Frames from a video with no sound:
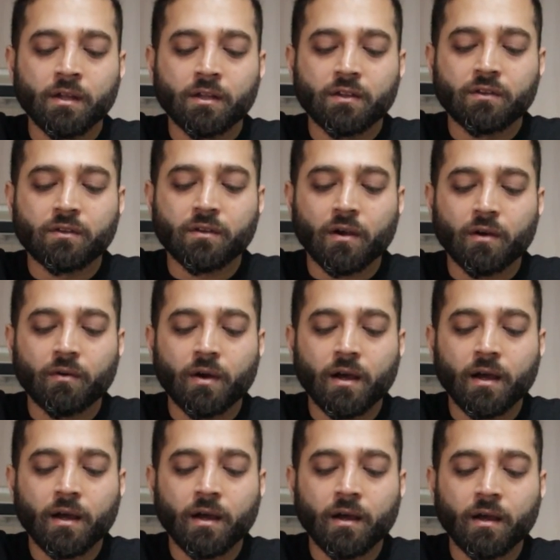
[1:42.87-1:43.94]

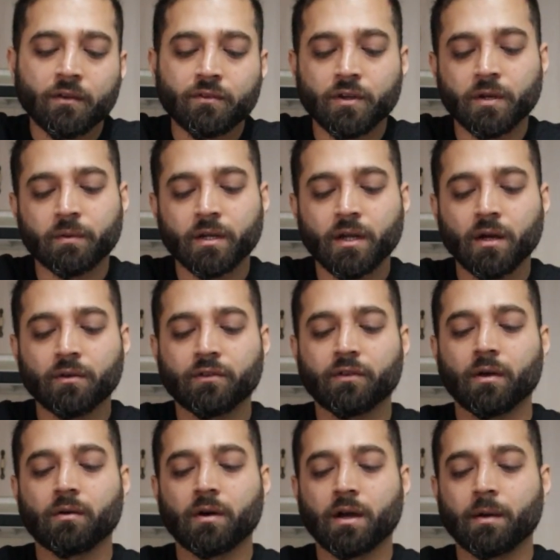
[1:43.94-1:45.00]
So here we go.
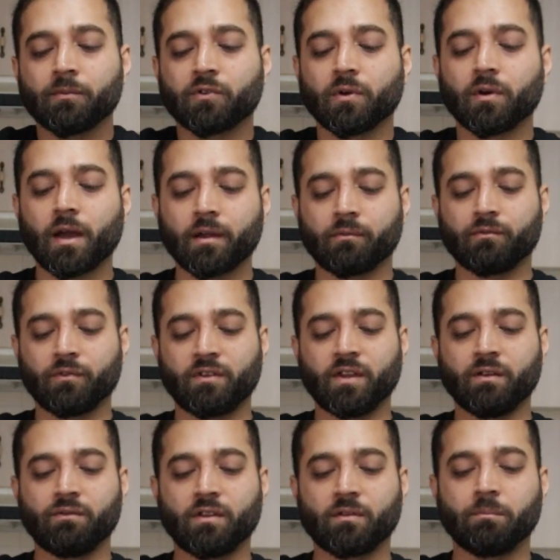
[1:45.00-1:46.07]
So I
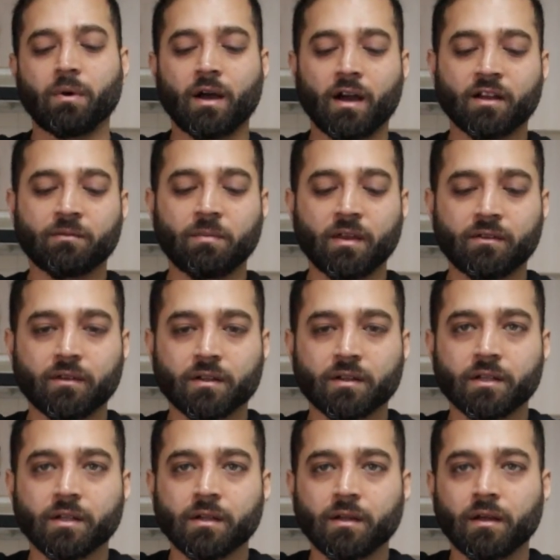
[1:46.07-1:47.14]
received this box
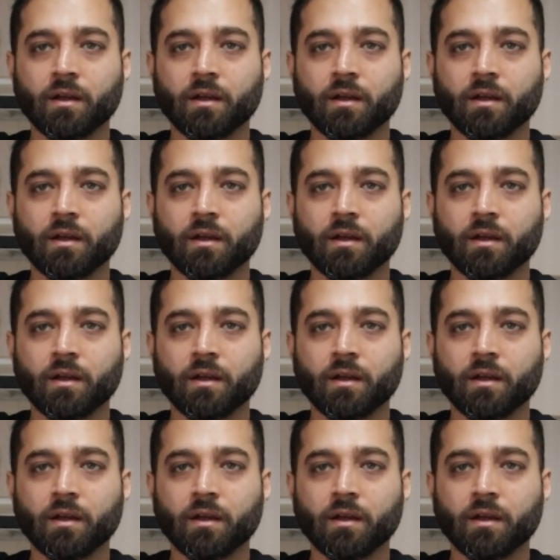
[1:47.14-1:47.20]
basically,